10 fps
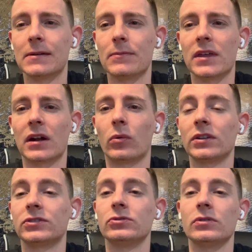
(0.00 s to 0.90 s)
then I
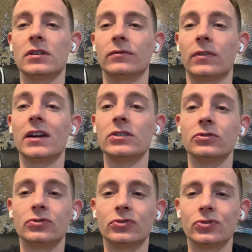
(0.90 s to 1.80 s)
want to invite
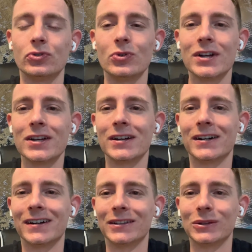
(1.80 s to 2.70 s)
you to
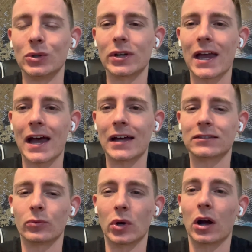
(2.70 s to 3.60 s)
look
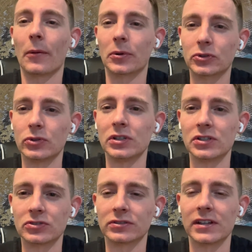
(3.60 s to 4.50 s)
at what
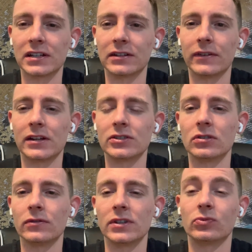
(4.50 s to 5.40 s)
opportunities you're taking advantage
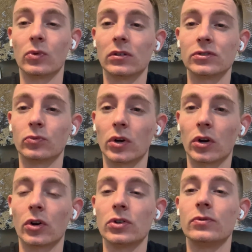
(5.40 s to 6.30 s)
of, as well as
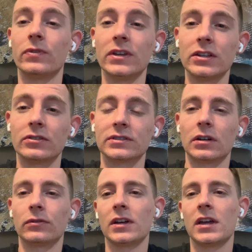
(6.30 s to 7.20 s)
what are you feeding
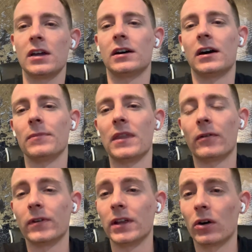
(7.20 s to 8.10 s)
yourself.
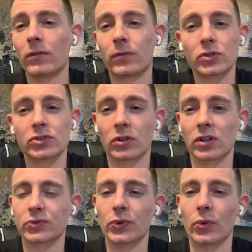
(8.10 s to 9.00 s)
Now, it all first
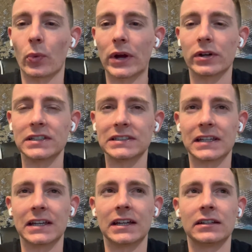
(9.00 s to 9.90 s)
starts with awareness,
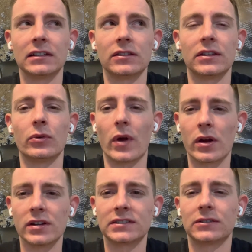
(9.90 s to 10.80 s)
and the
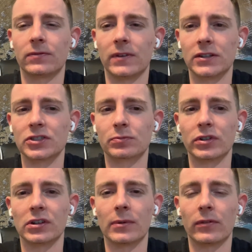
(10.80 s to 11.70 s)
awareness that the Fed just
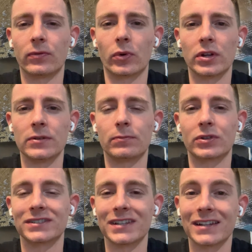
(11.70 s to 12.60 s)
printed about
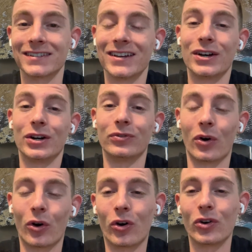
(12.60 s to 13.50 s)
40% of
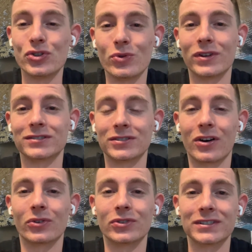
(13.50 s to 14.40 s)
all US
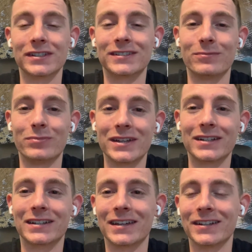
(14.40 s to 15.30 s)
dollars is a big
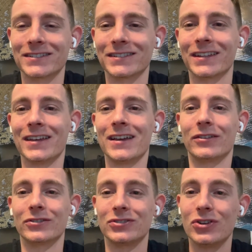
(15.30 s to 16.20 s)
indication that
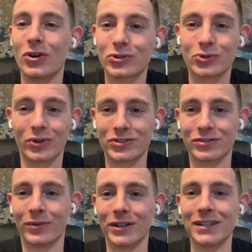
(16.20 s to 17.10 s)
there's no shortage
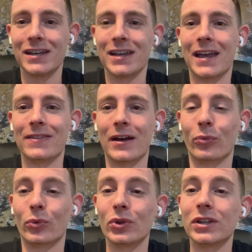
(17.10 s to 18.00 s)
of money, and
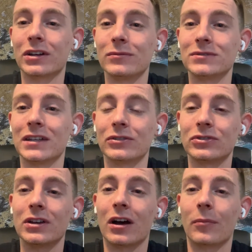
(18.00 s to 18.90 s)
that really comes down
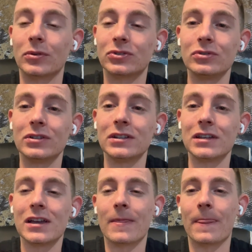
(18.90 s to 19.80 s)
to the
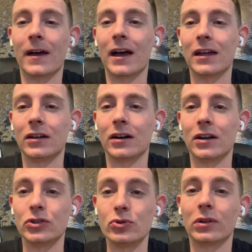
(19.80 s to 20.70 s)
opportunity
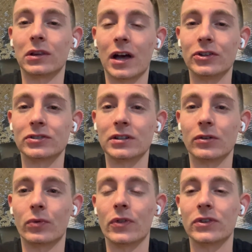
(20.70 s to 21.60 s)
that you align
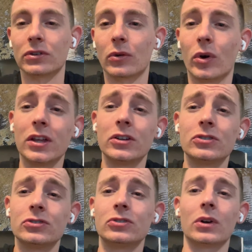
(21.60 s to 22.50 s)
yourself with. And so I want to
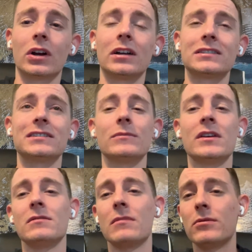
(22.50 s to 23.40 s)
introduce you to a
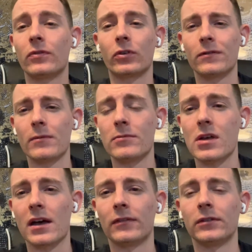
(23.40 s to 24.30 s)
concept, maybe you've heard of it, maybe
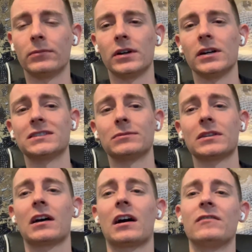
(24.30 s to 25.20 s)
you haven't, but it's
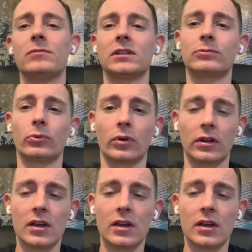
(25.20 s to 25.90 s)
something that I've been exploring